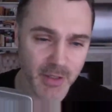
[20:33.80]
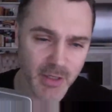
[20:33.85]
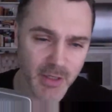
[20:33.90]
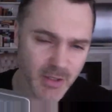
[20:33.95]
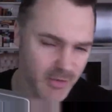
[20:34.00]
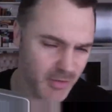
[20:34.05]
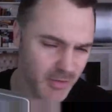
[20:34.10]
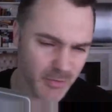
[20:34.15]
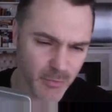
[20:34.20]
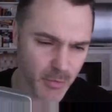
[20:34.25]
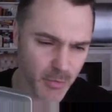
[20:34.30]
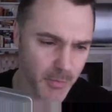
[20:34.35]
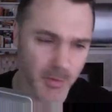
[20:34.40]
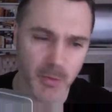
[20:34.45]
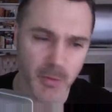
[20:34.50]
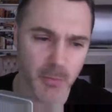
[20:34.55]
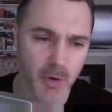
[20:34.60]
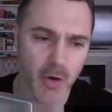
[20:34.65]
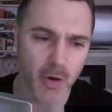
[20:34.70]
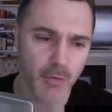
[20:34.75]
You dribble the
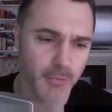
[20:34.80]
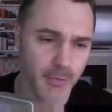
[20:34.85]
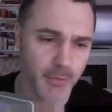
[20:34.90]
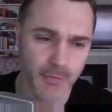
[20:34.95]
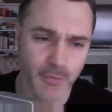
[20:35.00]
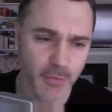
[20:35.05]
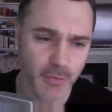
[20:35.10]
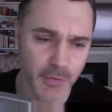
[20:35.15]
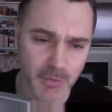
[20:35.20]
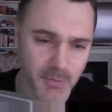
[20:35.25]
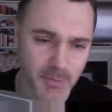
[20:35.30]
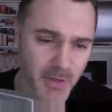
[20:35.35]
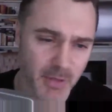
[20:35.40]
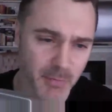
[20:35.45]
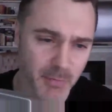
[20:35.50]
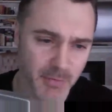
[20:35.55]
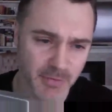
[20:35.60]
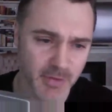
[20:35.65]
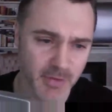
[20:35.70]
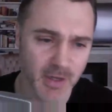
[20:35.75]
ball off your foot, you make a
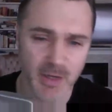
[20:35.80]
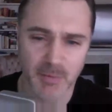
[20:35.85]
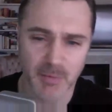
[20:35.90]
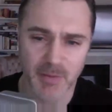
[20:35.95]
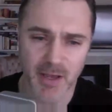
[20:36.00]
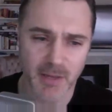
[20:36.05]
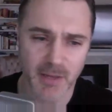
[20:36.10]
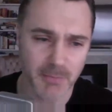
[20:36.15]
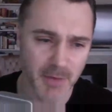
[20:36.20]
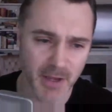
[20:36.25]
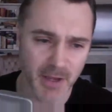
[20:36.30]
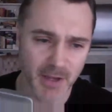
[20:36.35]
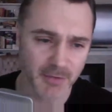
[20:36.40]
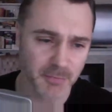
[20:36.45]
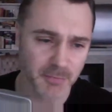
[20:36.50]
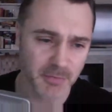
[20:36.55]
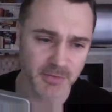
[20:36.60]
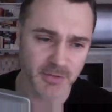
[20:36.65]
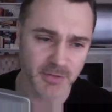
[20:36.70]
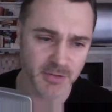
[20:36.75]
mistake, bad pass,
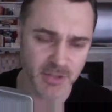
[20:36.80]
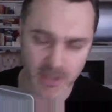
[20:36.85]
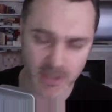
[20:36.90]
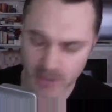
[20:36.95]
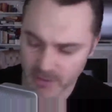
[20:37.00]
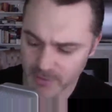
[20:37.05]
miss a shot,